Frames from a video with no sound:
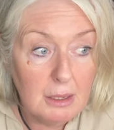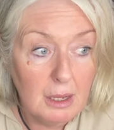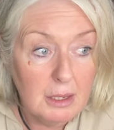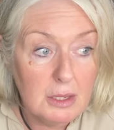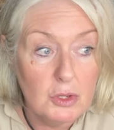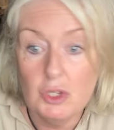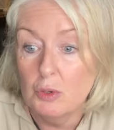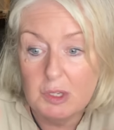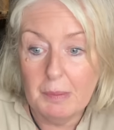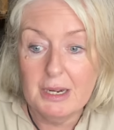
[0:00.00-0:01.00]
like so
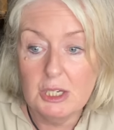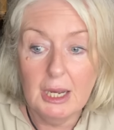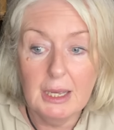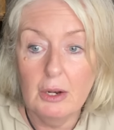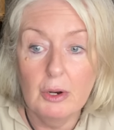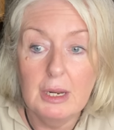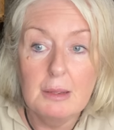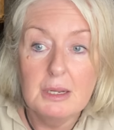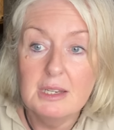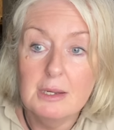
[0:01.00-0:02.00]

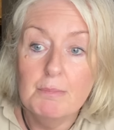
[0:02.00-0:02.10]
spectacularly